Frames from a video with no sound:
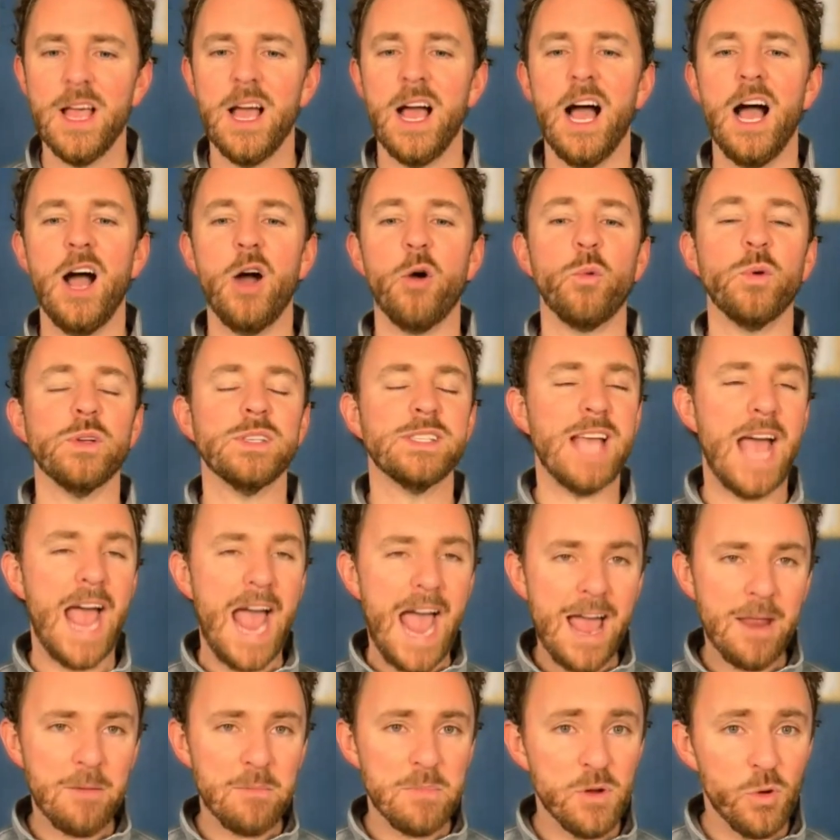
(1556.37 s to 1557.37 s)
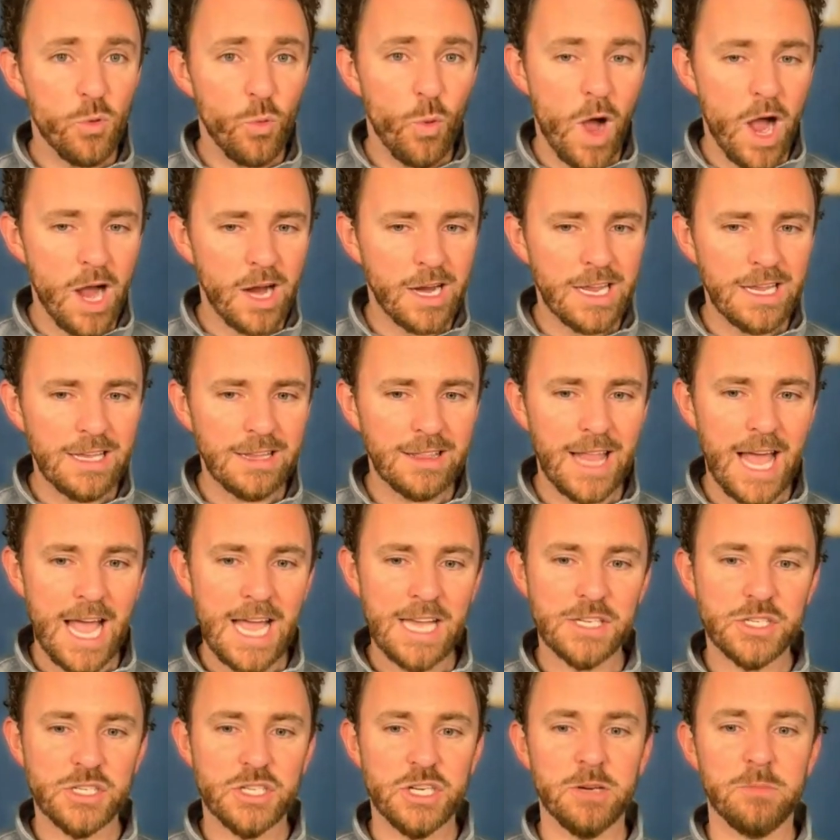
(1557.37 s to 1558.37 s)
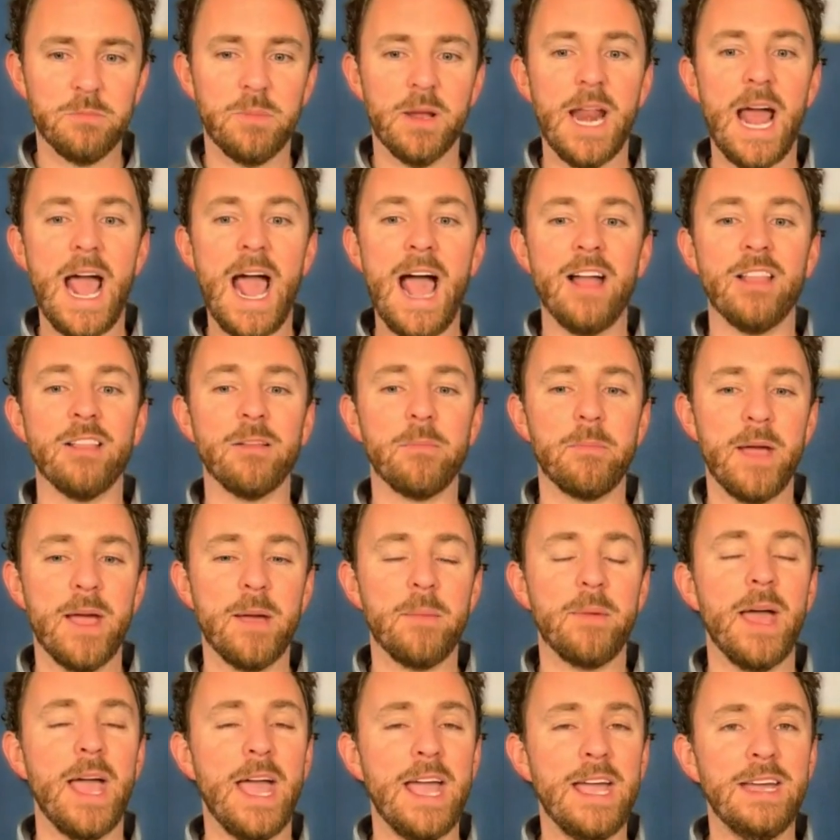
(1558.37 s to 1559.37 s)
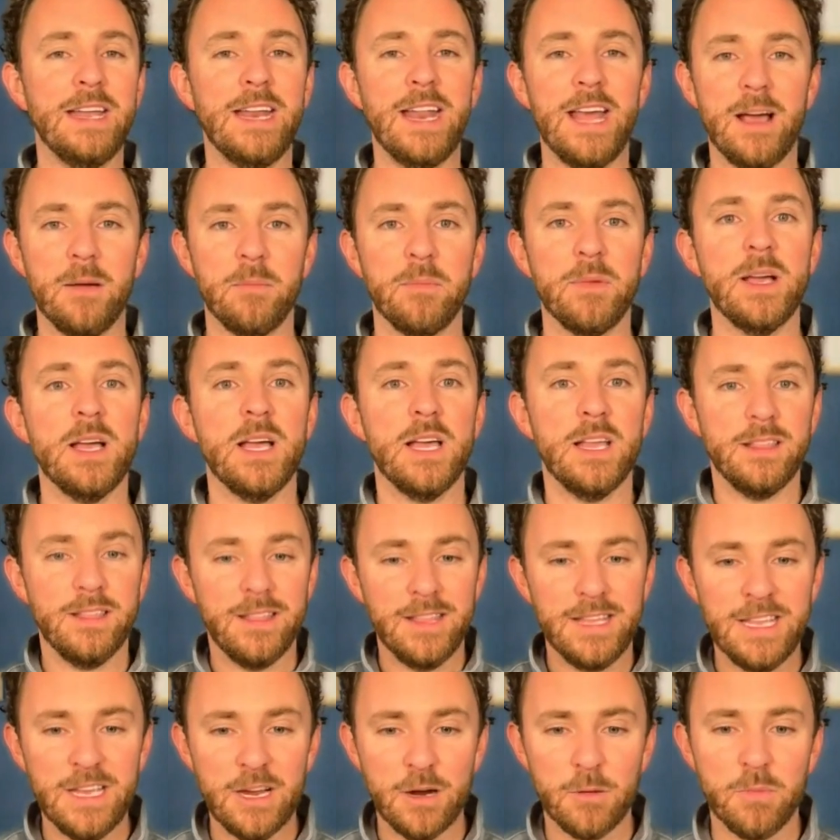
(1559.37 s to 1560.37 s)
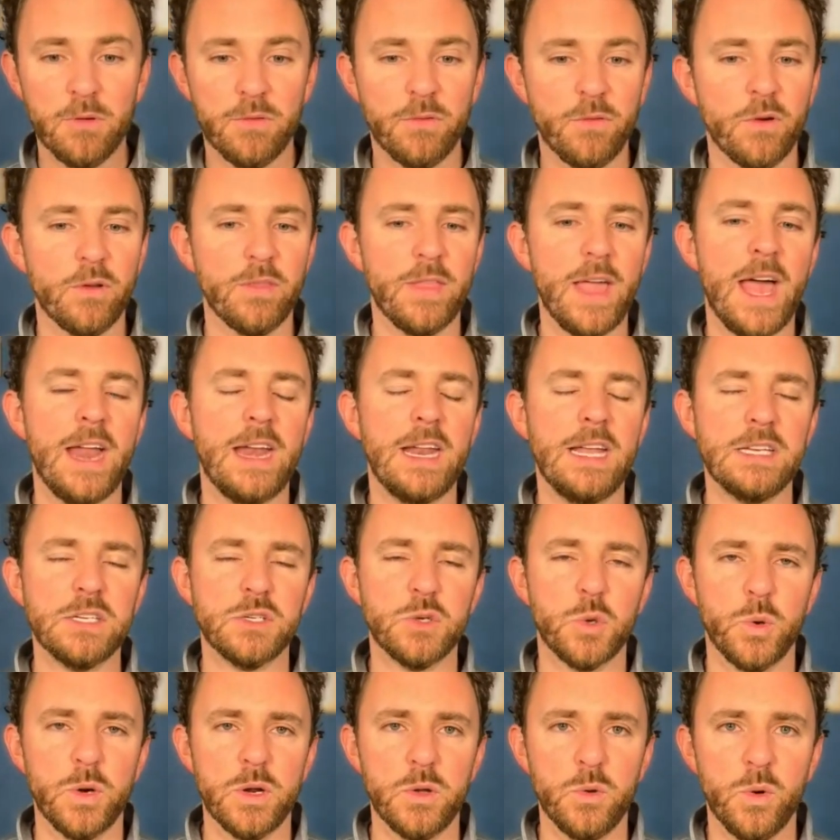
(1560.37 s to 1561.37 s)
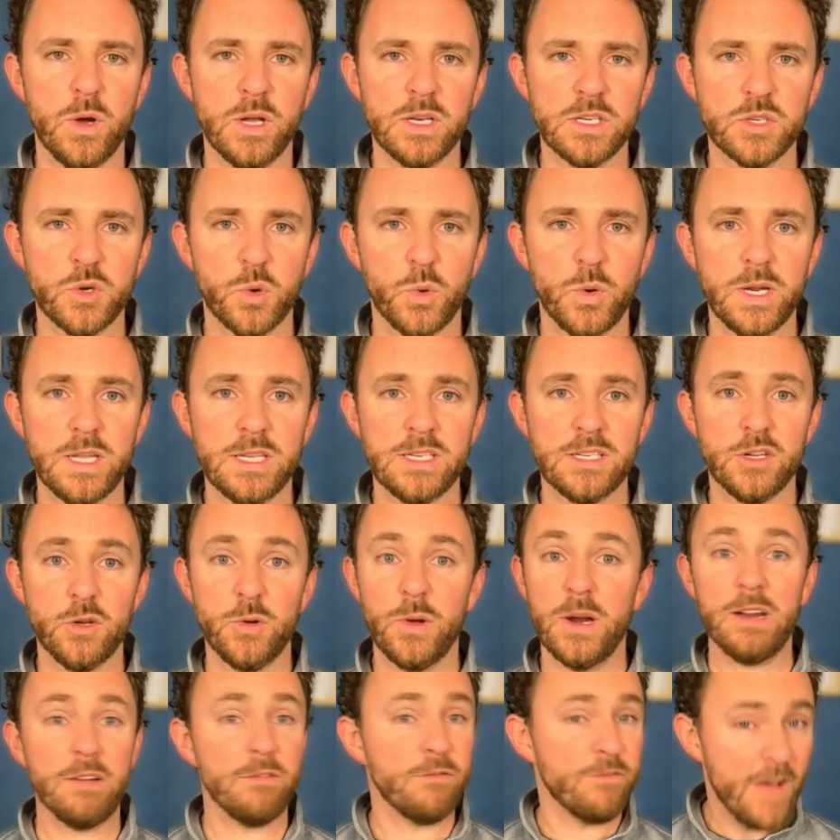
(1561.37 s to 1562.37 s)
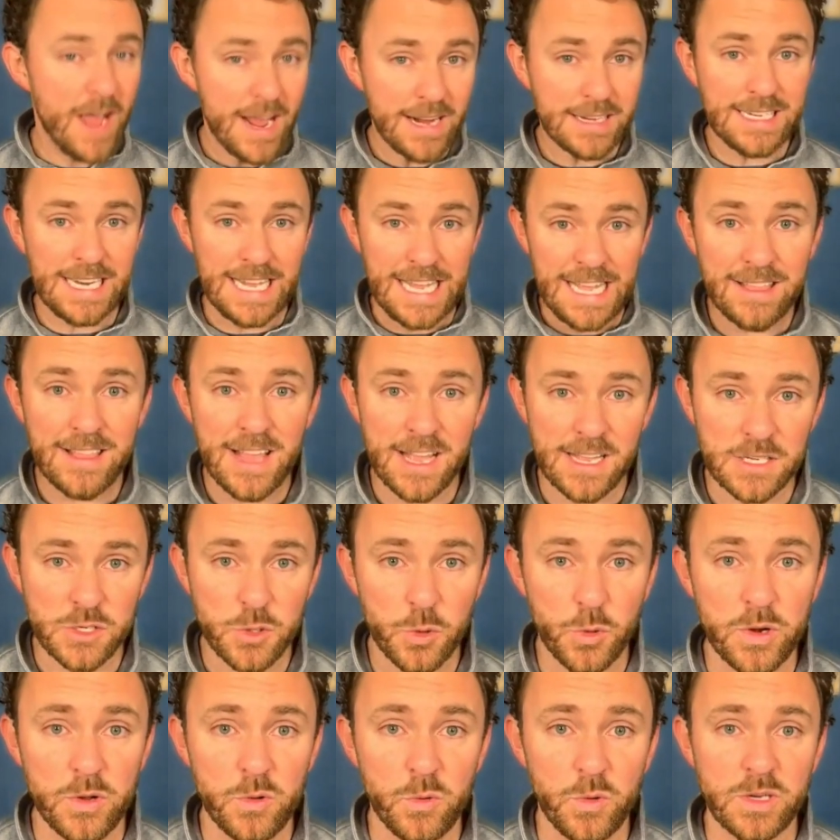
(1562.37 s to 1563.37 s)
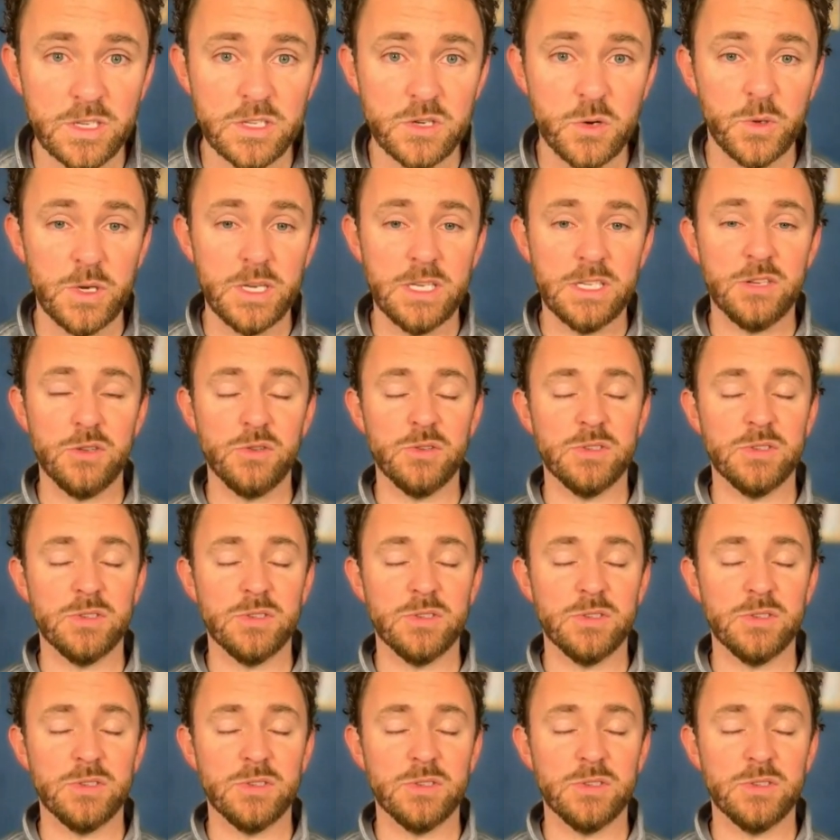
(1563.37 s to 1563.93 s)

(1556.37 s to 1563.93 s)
Was at Milwaukee last year, but Alabama A&M the year before that in 21-22. And in fact, in that 21-22